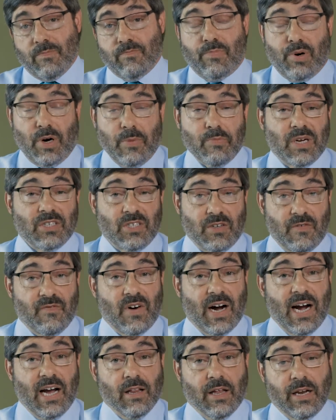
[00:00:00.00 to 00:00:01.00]
pretty much
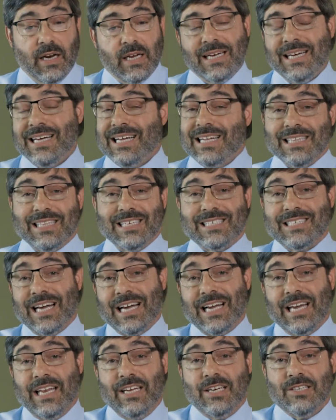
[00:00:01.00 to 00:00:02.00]
inviolate. The
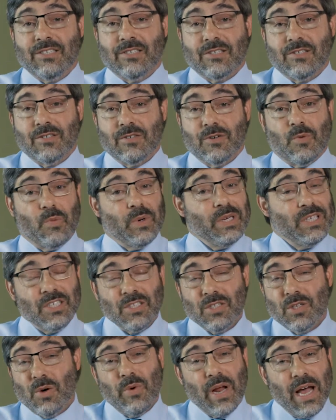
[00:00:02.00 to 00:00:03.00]
second is we
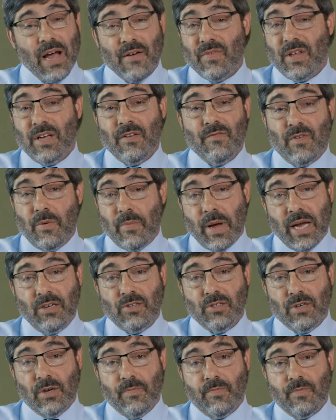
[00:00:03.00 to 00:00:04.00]
just don't have the
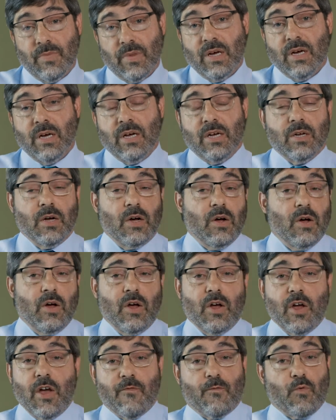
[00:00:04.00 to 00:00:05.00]
information.
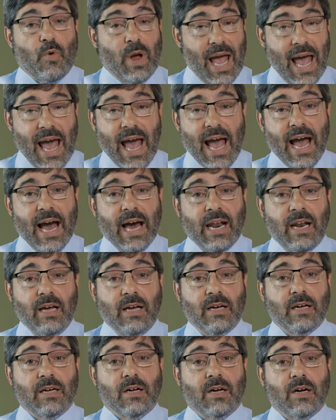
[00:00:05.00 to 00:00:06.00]
If we
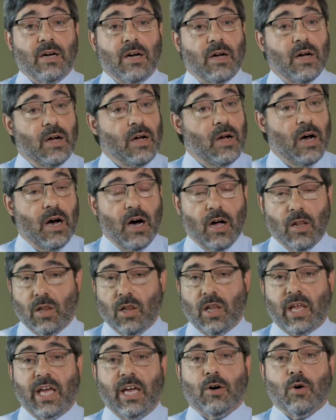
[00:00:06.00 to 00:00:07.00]
had a
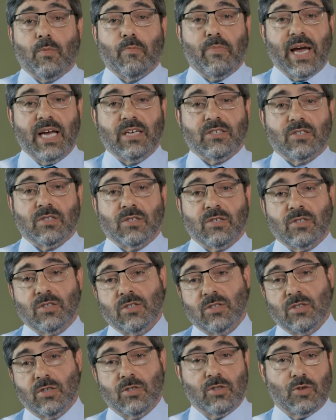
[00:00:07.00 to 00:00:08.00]
legal
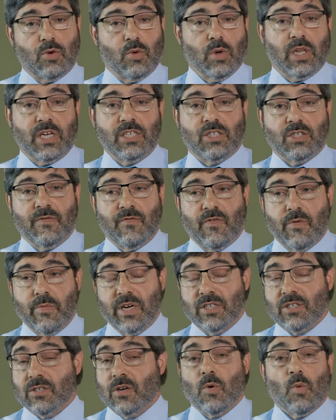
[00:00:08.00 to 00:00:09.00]
basis to release
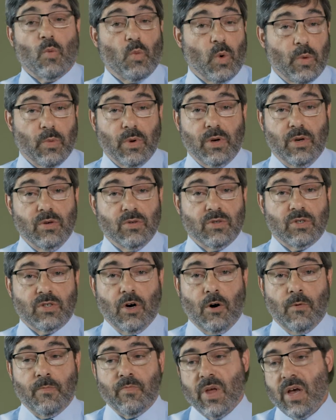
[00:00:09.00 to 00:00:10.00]
information, we would do
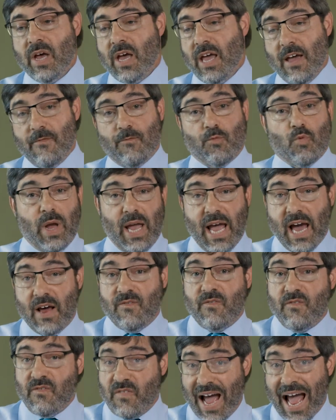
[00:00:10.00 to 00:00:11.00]
so. If we
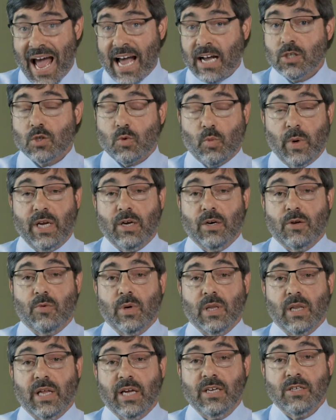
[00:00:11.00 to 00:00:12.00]
had facts we could
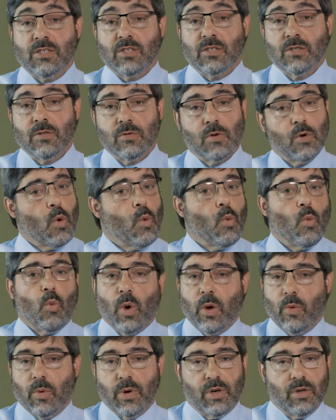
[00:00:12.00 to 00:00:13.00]
release,
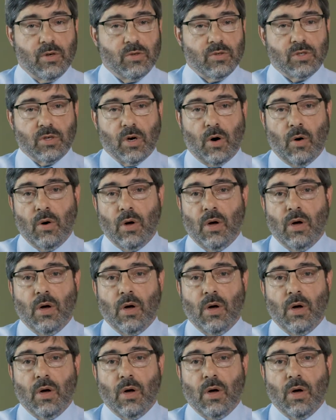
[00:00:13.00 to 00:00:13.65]
we would do so.